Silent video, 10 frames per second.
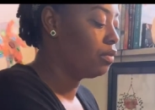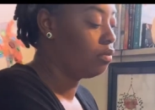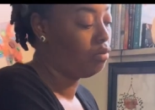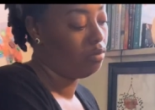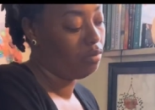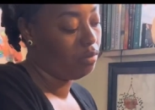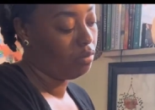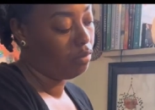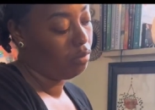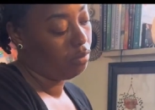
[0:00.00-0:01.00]

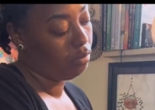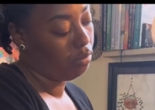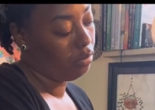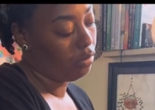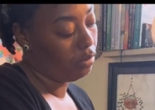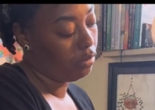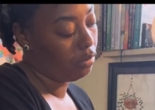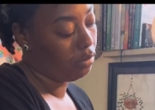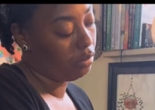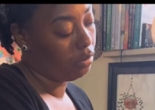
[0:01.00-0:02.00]
(silence)